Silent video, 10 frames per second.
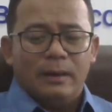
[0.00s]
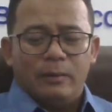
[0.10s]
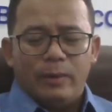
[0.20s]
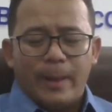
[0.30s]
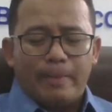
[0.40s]

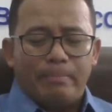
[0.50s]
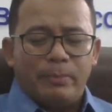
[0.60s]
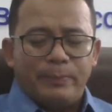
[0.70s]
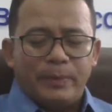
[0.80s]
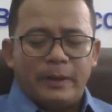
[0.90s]

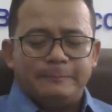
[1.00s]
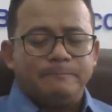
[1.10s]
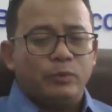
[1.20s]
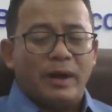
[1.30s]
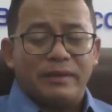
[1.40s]

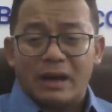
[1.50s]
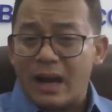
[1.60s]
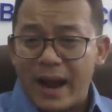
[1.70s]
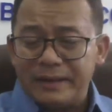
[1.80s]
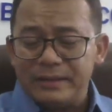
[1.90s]
the
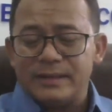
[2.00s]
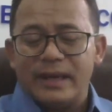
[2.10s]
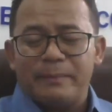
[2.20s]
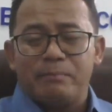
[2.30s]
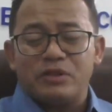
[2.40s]
clients
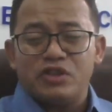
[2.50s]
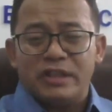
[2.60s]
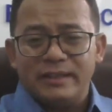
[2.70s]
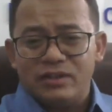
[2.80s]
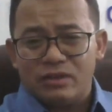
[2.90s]
that
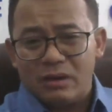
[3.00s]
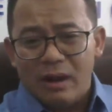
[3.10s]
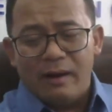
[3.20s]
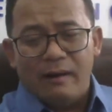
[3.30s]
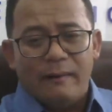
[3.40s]
purchase
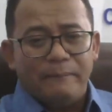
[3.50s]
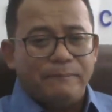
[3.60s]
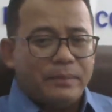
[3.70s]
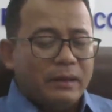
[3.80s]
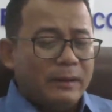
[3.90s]

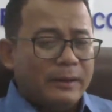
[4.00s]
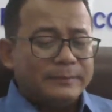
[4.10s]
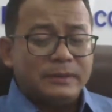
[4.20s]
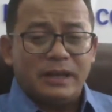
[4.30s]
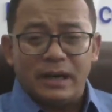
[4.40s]
till the
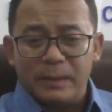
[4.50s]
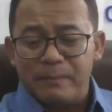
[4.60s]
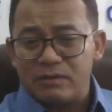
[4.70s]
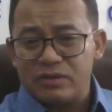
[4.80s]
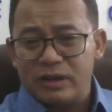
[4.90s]

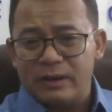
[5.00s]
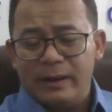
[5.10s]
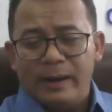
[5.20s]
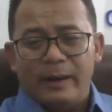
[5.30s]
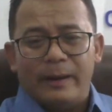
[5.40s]
30%,
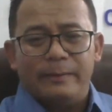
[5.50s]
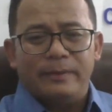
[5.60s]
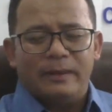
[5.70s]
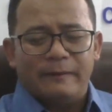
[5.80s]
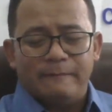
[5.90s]
and
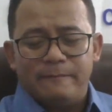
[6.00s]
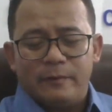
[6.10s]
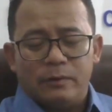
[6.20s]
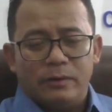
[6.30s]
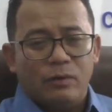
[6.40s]

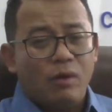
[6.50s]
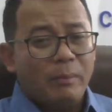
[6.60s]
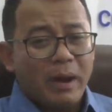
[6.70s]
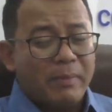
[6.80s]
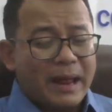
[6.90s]
for the home
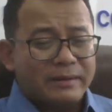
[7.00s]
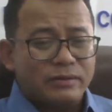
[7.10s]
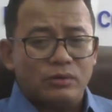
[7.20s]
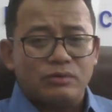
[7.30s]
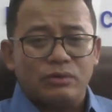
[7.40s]
appliance
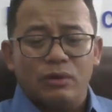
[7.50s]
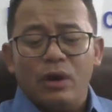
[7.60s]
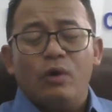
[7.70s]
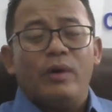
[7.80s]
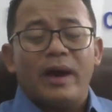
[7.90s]
also
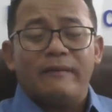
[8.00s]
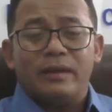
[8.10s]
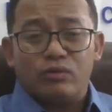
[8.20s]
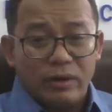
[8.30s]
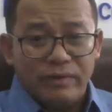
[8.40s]
we have the
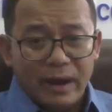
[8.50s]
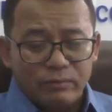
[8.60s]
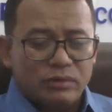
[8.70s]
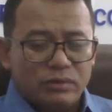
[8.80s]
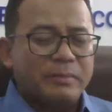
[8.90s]
25 to
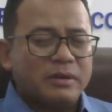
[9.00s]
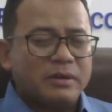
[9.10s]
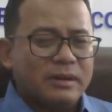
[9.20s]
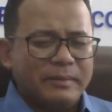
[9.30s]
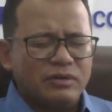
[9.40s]

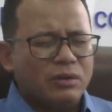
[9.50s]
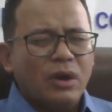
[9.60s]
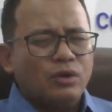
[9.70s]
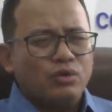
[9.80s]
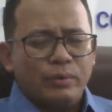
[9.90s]
30% levels.
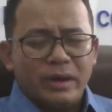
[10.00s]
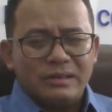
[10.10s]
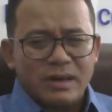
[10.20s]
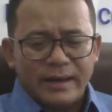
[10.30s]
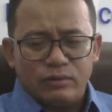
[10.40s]
So we are
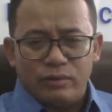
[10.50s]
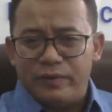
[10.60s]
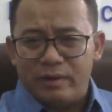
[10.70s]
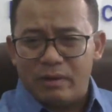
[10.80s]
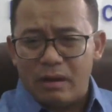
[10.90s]
trying to
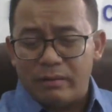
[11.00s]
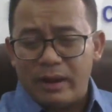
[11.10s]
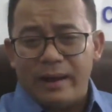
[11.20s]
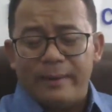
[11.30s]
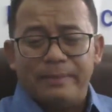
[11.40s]
figure out
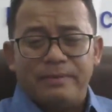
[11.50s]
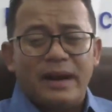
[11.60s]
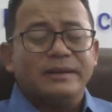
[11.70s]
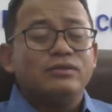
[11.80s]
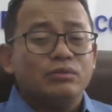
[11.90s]
and
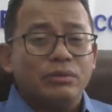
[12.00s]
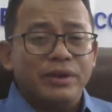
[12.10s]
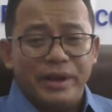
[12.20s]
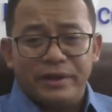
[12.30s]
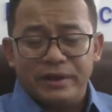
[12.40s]
trying to
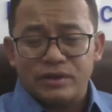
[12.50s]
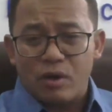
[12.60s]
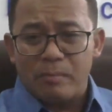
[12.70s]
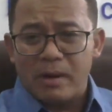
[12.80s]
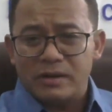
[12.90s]
increase
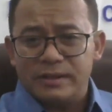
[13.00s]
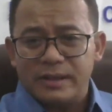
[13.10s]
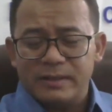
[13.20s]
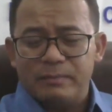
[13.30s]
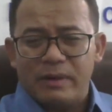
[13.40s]
our
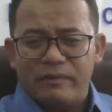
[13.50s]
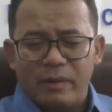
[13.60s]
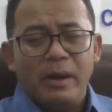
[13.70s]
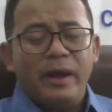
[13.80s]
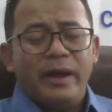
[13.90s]
merchandising
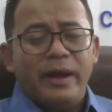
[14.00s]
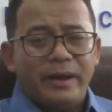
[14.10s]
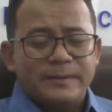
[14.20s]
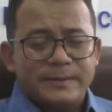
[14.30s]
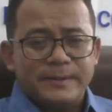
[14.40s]
platform
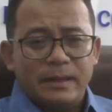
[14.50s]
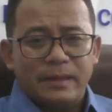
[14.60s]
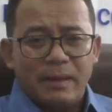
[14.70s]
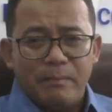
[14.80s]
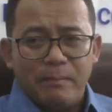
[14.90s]
as the
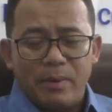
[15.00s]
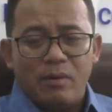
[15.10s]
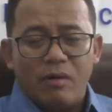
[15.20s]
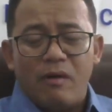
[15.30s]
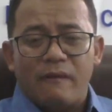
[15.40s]

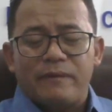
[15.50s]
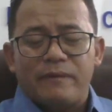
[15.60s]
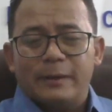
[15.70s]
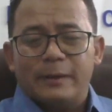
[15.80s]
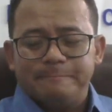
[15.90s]
number of
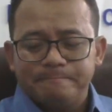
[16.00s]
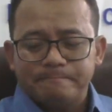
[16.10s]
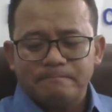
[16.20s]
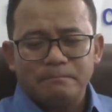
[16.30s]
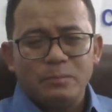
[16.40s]
the
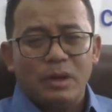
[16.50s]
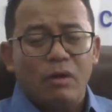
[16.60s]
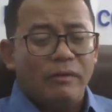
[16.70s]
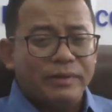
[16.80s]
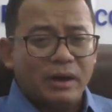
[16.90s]

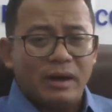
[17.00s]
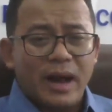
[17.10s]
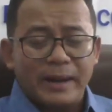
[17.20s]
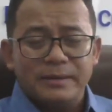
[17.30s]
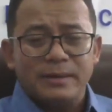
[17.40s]

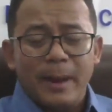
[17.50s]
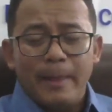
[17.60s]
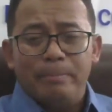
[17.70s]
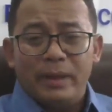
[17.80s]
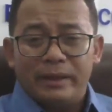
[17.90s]

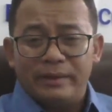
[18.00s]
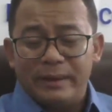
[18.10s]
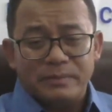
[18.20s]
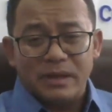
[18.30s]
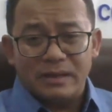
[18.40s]
clients that
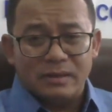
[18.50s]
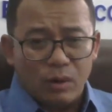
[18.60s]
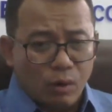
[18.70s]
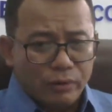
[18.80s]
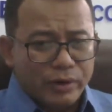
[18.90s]
gives us
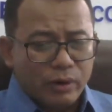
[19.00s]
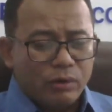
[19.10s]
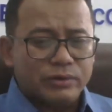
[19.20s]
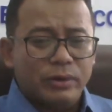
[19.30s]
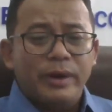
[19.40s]
the order
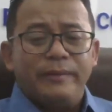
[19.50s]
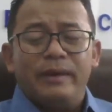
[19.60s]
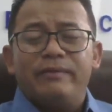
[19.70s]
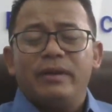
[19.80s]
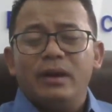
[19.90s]
also.
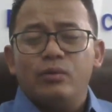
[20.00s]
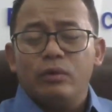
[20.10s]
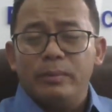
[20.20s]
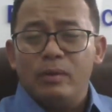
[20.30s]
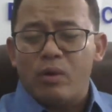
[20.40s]
Definitely
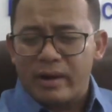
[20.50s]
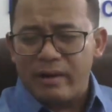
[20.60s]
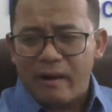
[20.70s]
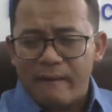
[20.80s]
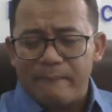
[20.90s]
we'll be
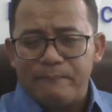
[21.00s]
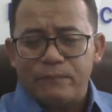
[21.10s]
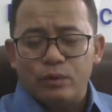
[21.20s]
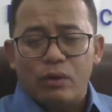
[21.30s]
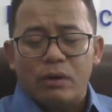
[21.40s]
working up
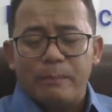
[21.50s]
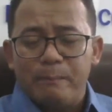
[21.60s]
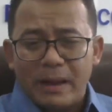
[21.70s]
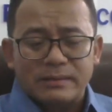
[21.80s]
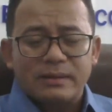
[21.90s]
to our
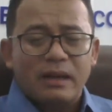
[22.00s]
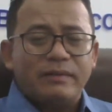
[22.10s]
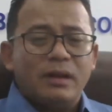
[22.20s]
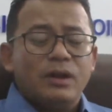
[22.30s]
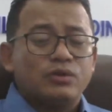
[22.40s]
best
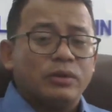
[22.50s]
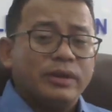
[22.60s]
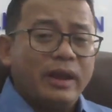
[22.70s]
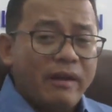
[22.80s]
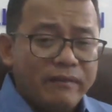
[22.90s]
level so
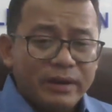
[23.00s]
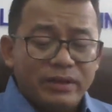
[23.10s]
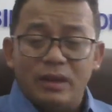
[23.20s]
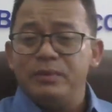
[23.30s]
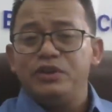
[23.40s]
that
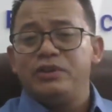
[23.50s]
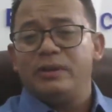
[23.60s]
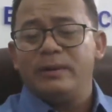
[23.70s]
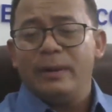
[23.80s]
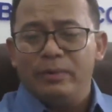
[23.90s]
every
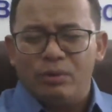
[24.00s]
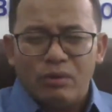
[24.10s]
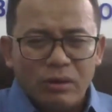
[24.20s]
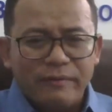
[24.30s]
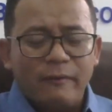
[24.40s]
division,
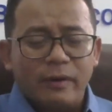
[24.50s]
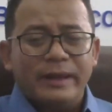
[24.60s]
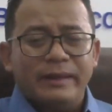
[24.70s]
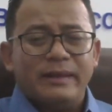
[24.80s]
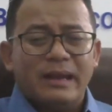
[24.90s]
not only for
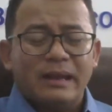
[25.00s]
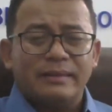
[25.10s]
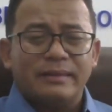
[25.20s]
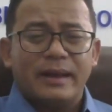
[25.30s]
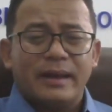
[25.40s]
the Indian
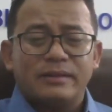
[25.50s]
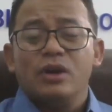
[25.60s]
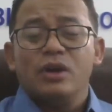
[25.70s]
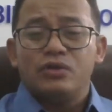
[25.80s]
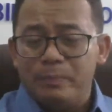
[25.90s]
context,
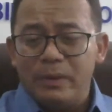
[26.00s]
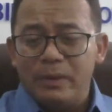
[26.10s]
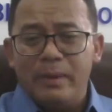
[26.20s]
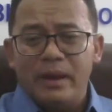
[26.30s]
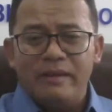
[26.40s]
should
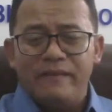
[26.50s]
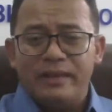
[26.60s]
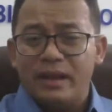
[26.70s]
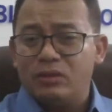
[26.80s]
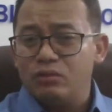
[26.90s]
be
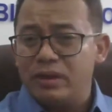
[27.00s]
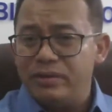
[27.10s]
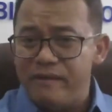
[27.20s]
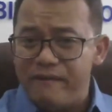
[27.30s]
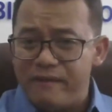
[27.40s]
benefited to the
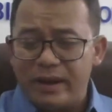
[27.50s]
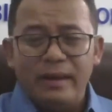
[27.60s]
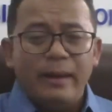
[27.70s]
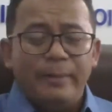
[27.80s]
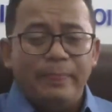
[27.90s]

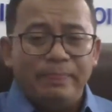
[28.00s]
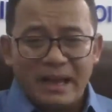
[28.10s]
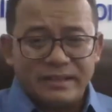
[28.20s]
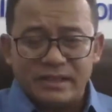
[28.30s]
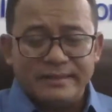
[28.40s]
different
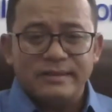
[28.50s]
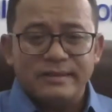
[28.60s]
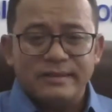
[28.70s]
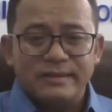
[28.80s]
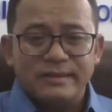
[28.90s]

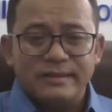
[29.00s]
nations